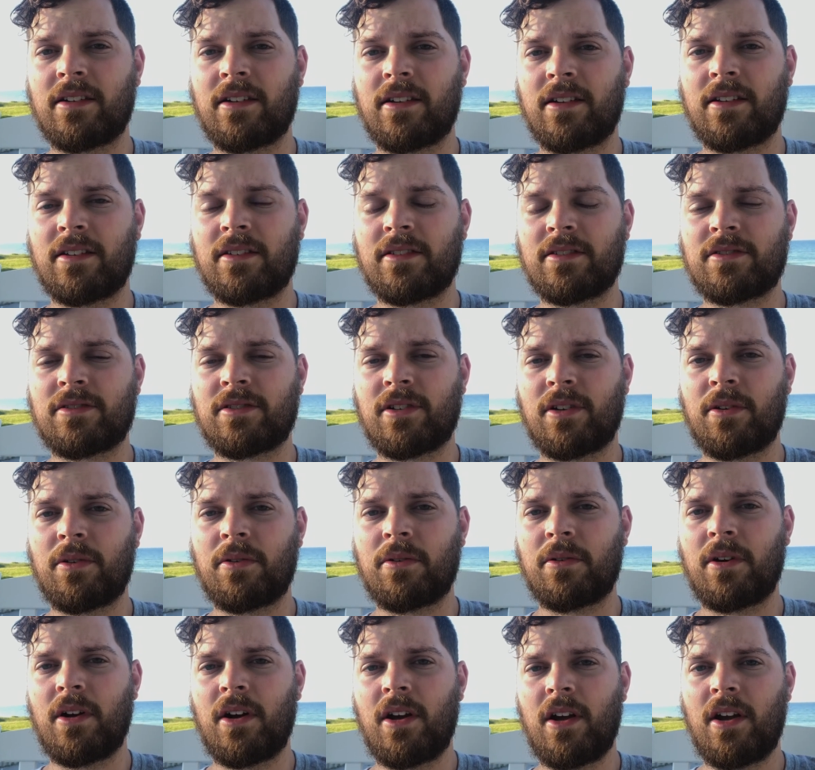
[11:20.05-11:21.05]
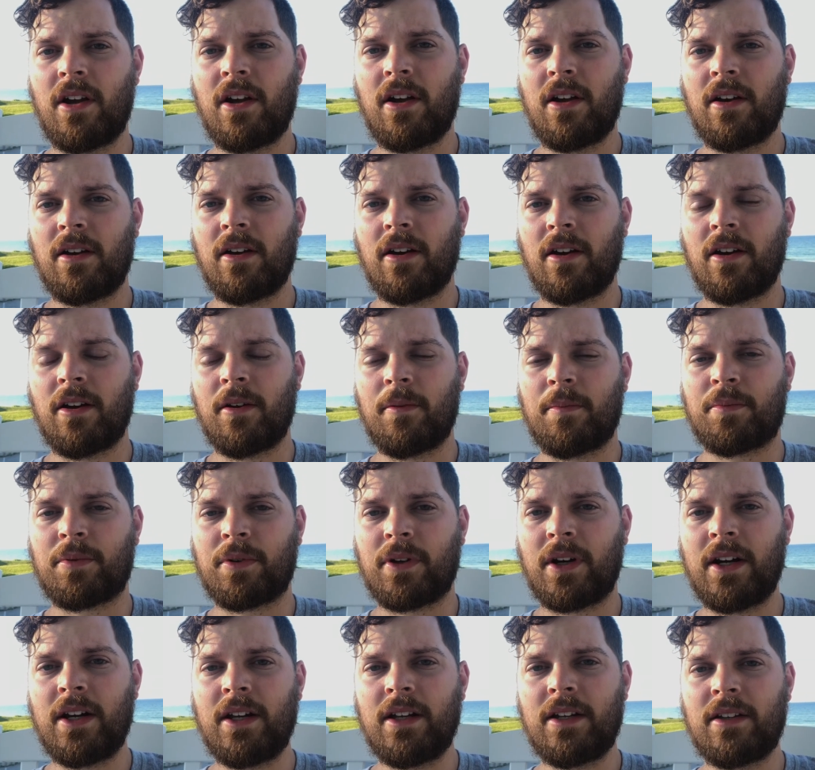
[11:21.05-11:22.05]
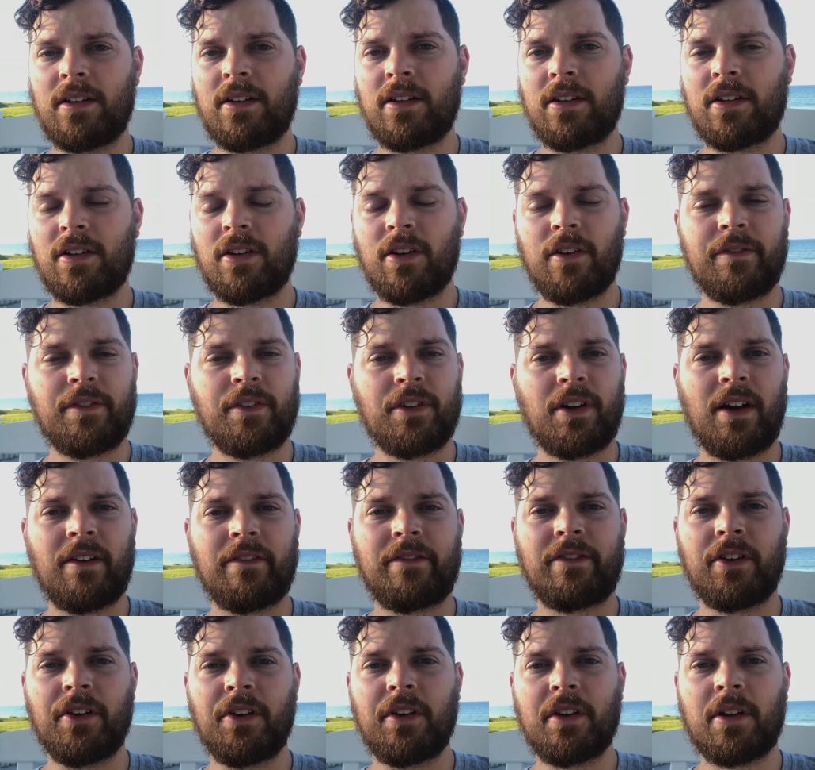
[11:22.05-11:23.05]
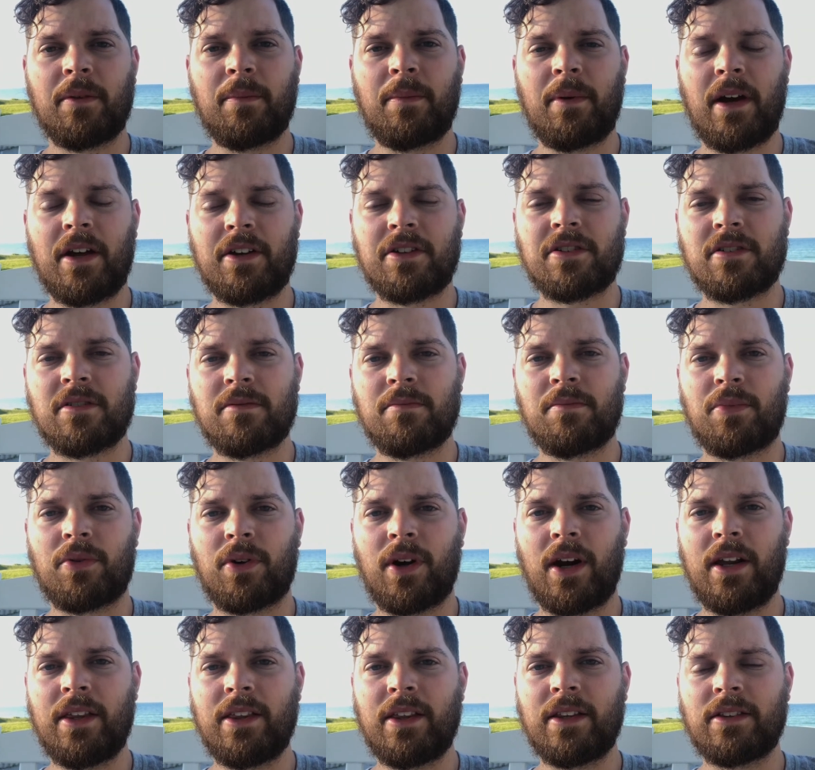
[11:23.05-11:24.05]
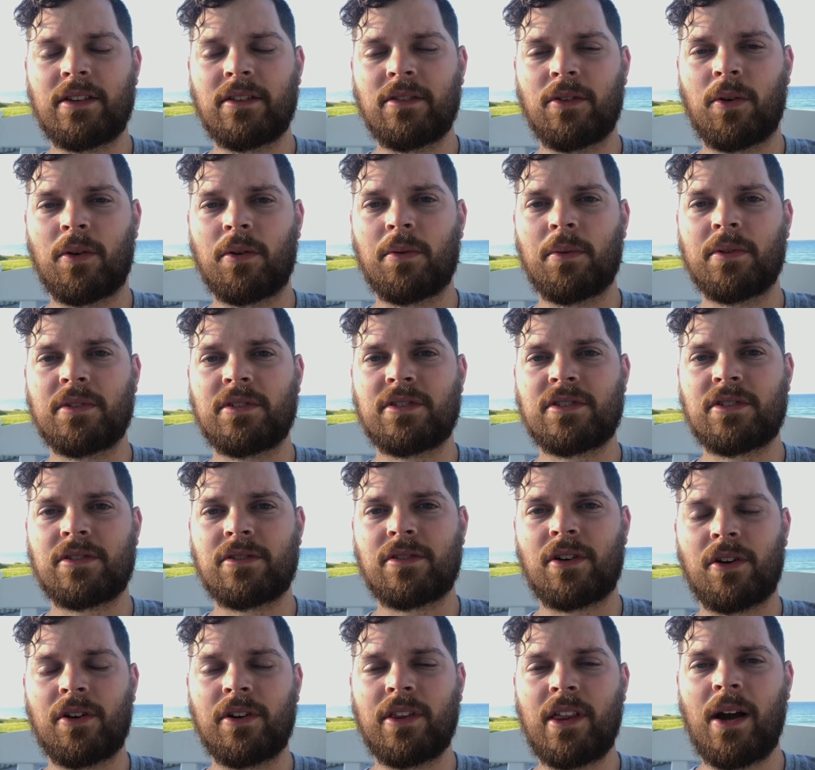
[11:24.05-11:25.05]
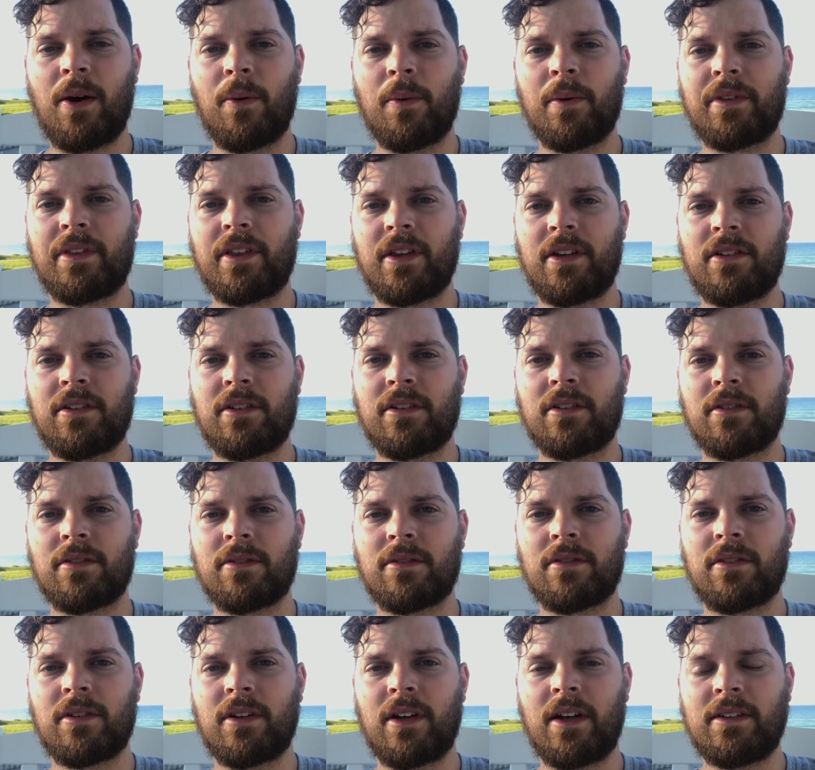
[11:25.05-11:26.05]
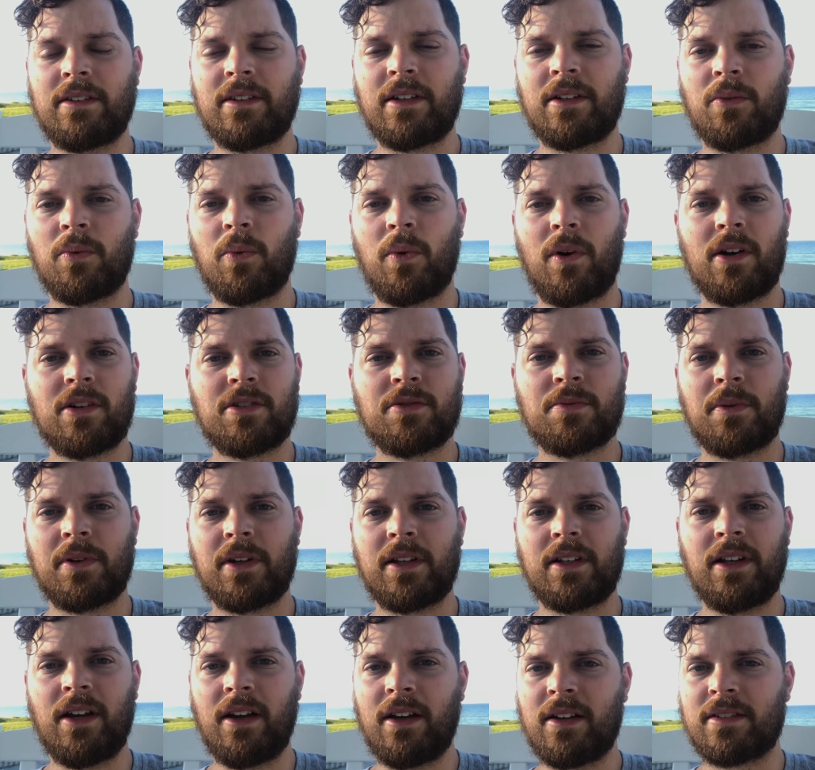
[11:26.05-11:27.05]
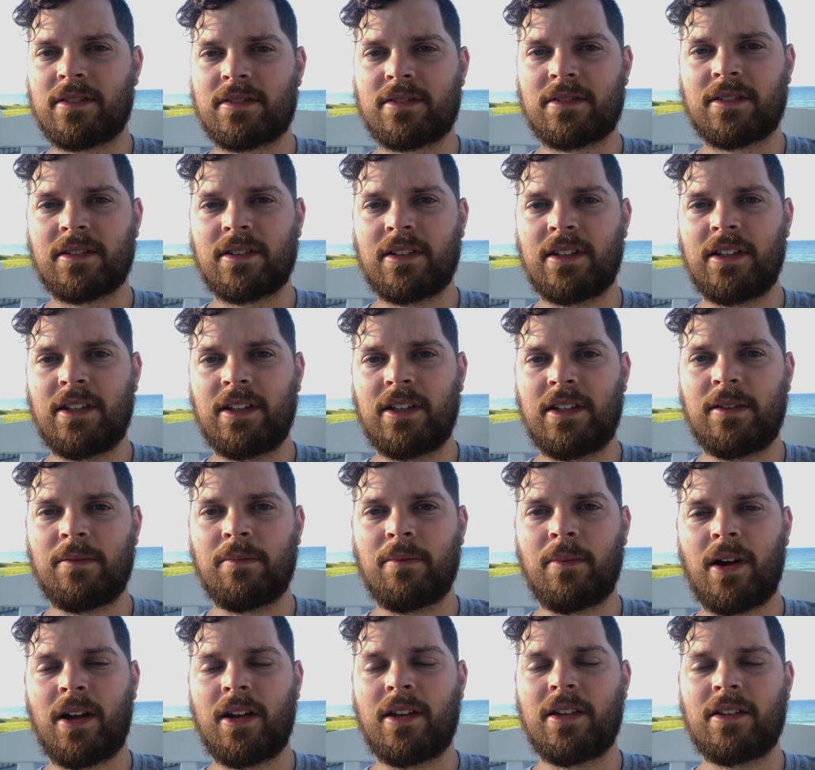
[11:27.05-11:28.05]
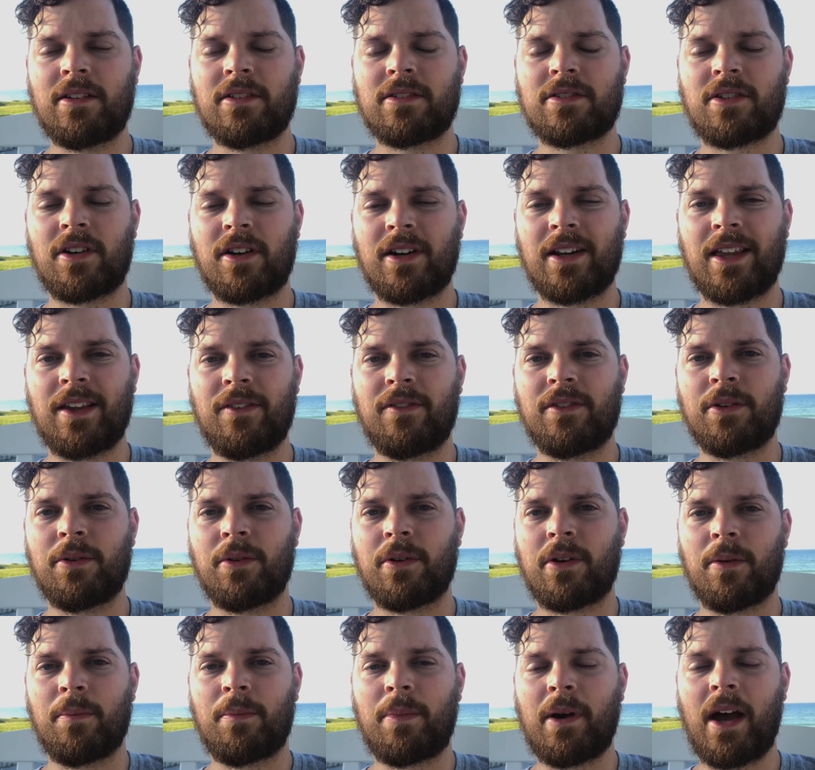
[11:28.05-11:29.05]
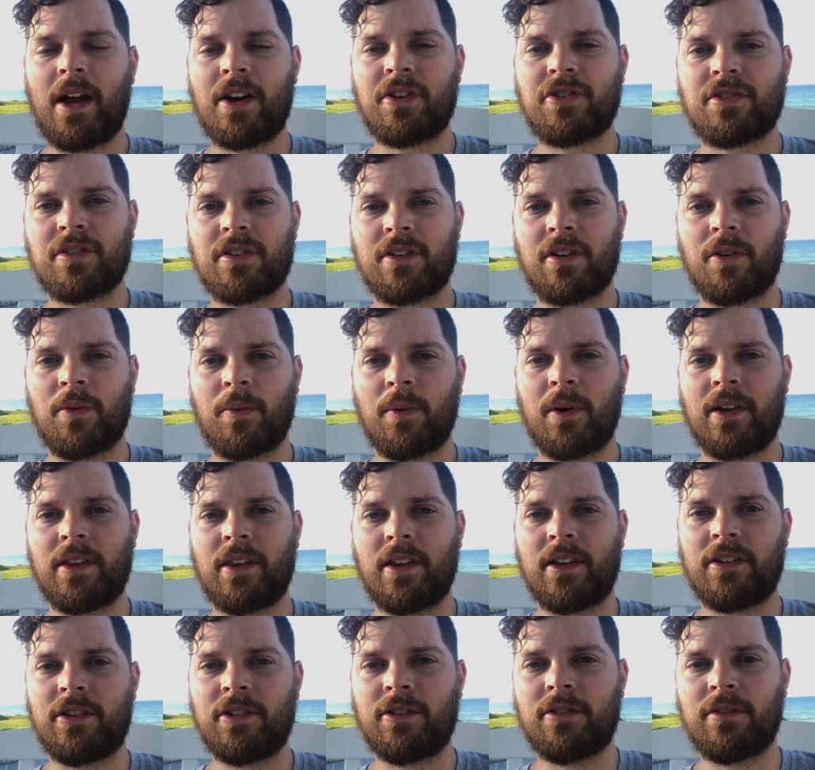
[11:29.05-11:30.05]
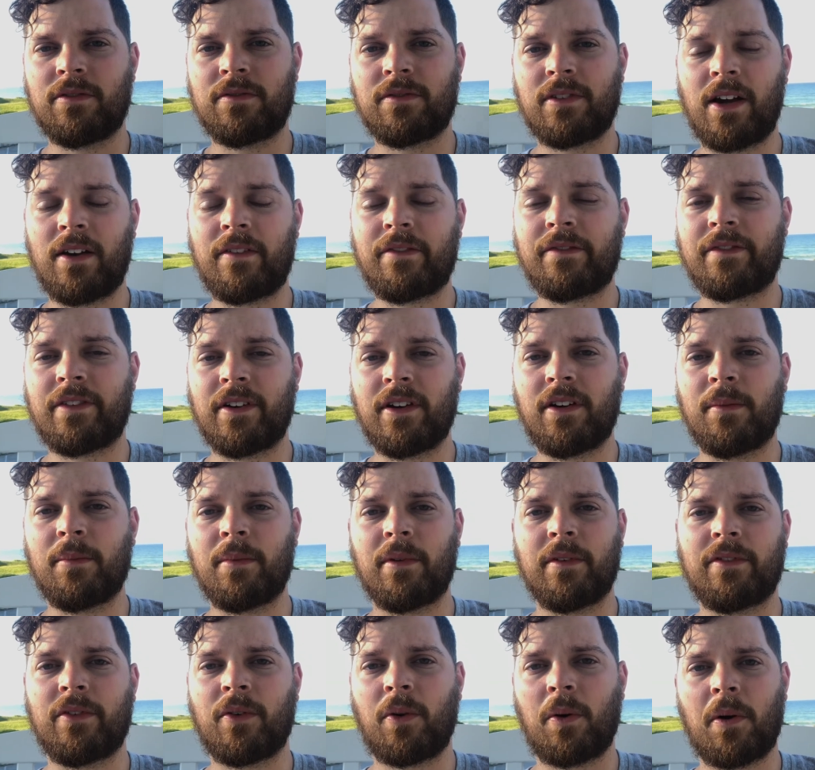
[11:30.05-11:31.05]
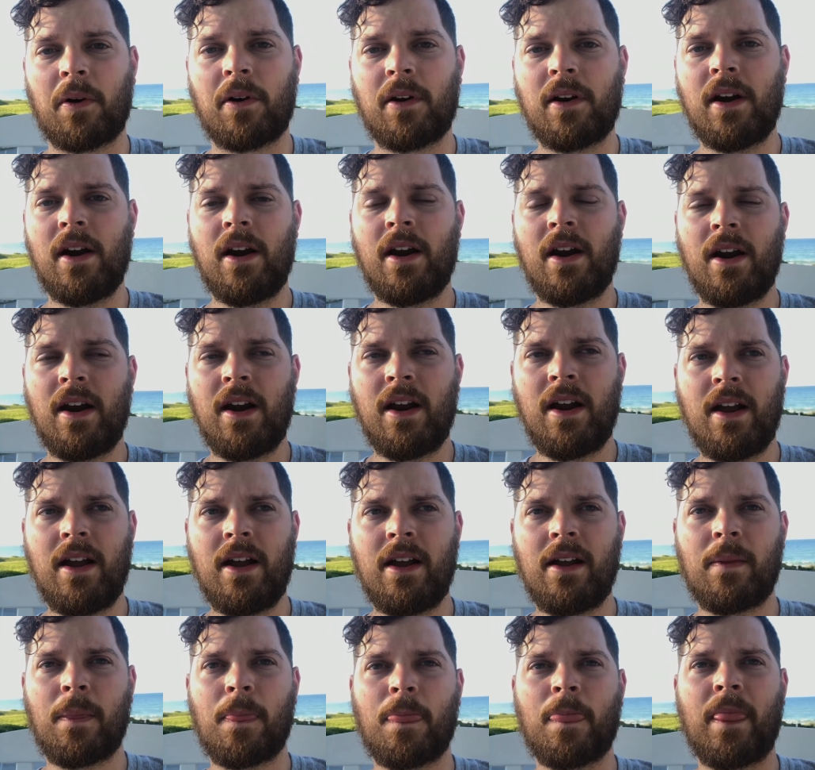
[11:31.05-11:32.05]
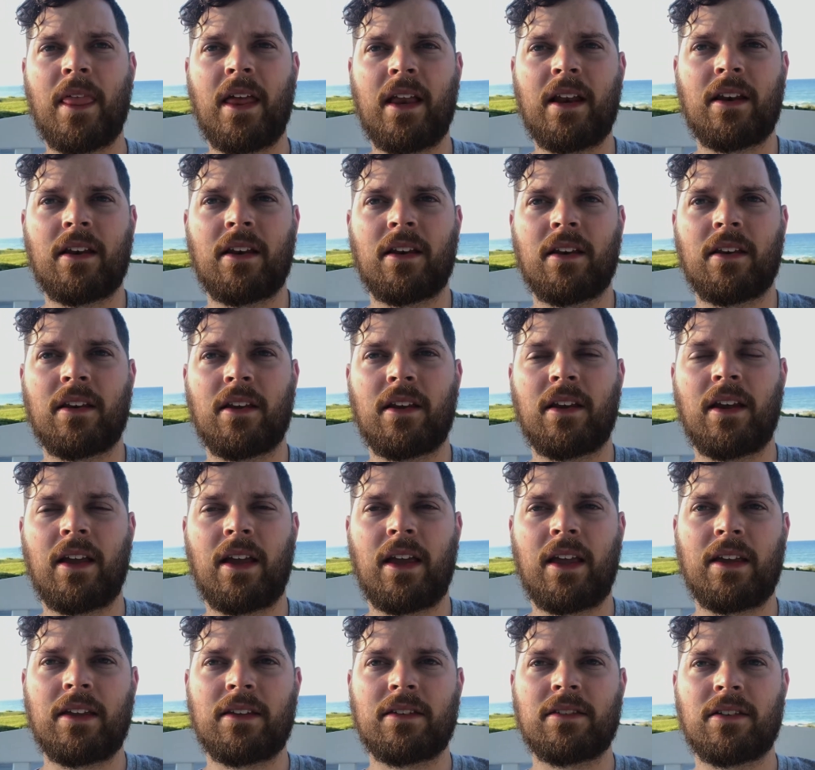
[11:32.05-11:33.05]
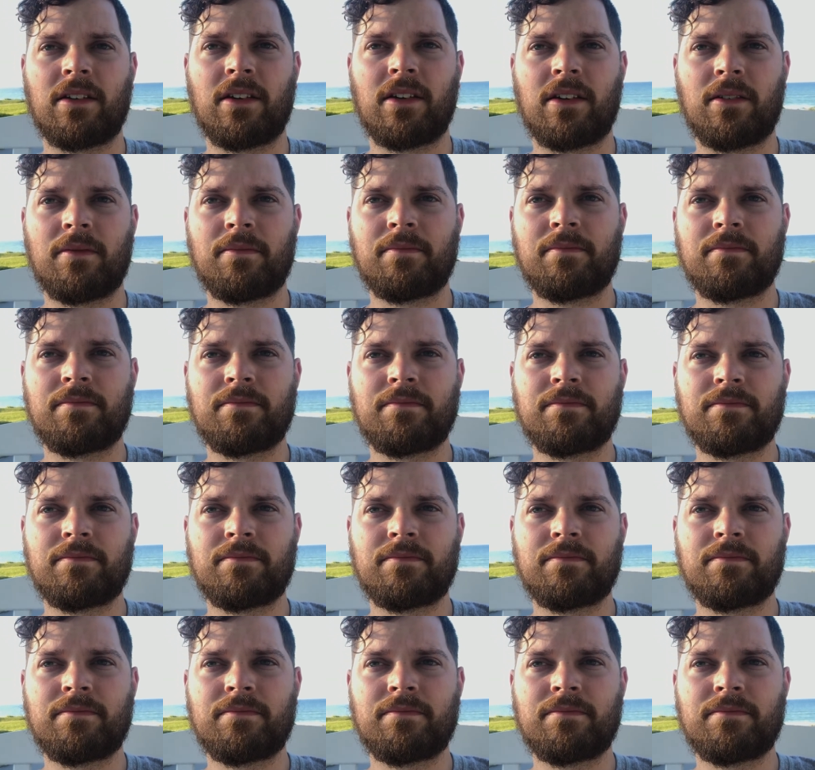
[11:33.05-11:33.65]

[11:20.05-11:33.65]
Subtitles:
And so pray, if you're not feeling compassion, pray that the Lord would stir that within you, and then watch what he does. He might start giving you compassion in a way that you've not felt before. And yeah,